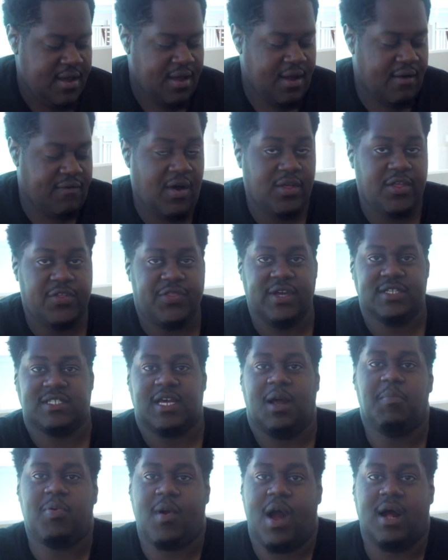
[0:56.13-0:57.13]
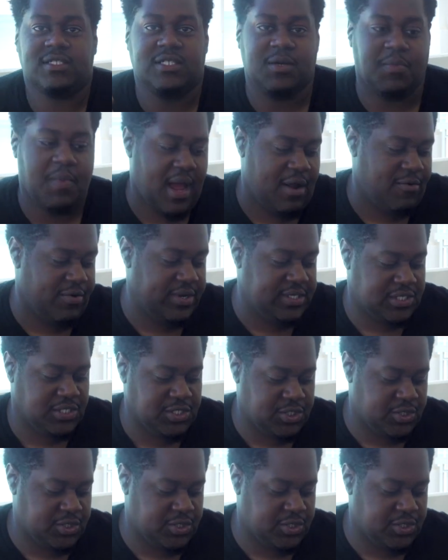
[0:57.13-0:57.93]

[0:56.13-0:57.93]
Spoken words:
of all the things I brought to my recent